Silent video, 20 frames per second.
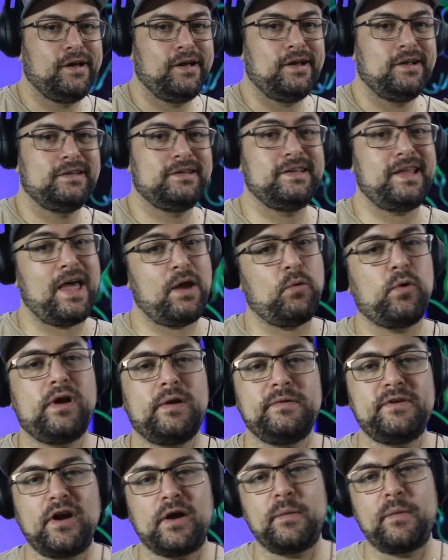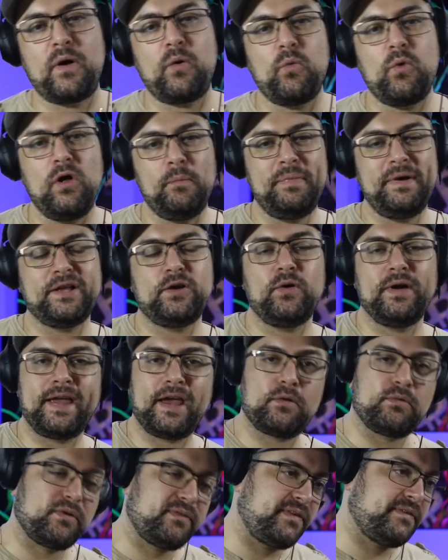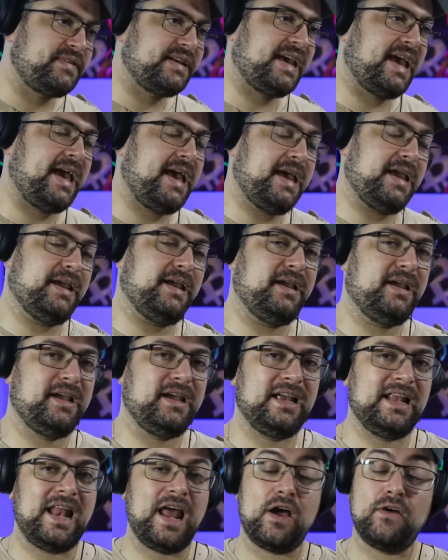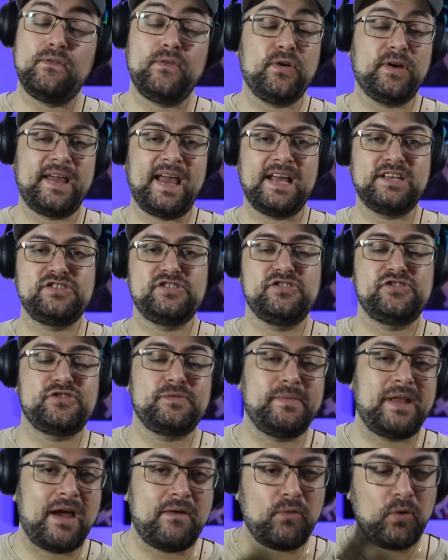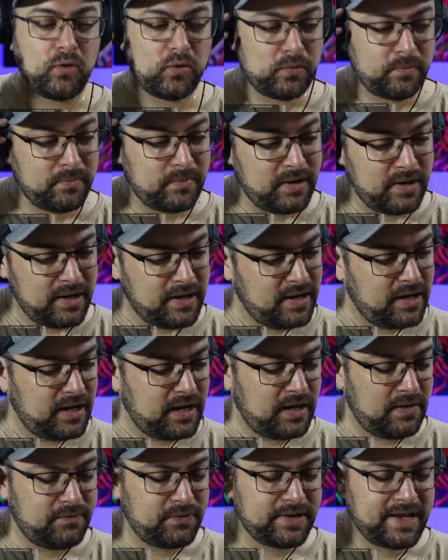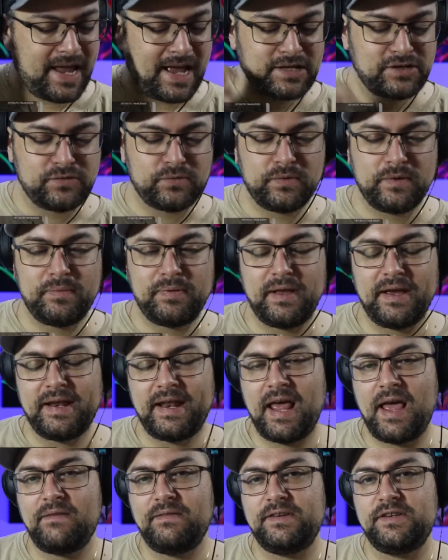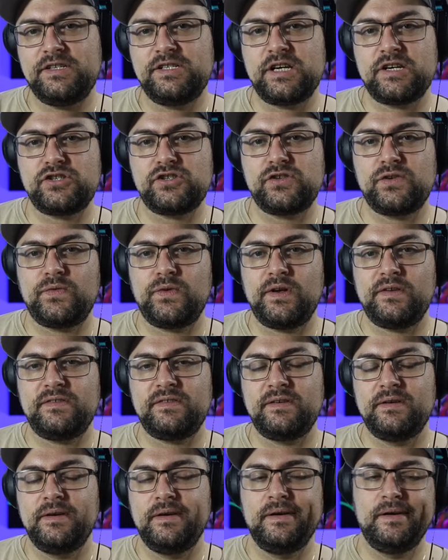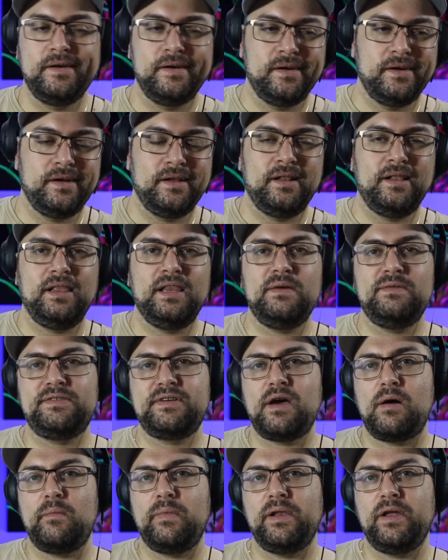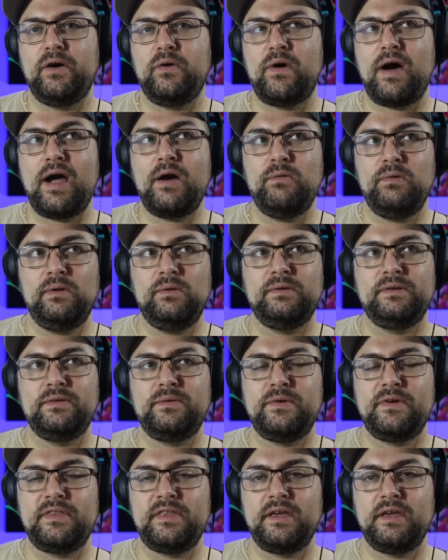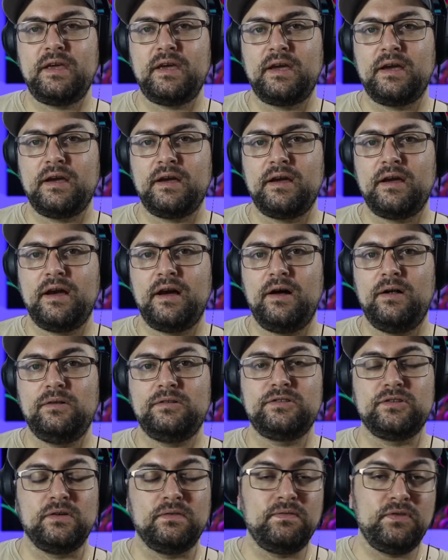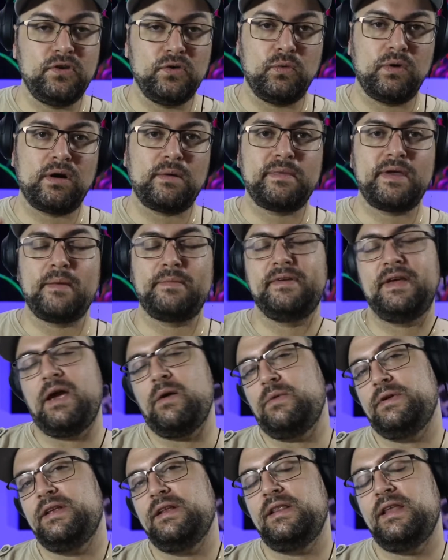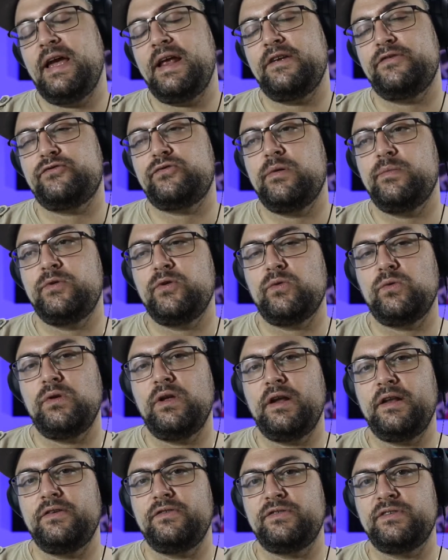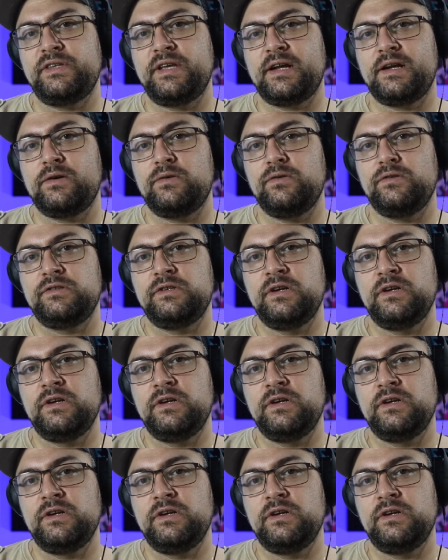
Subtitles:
Today we're going to be talking about, will Bitcoin get over 50K? Now, if you're catching this from live, welcome. If you're catching the replay and have suggestions for us, leave us a comment below. I really want to know what you're thinking. Also, if you want to be up to date with the latest crypto news and technicals,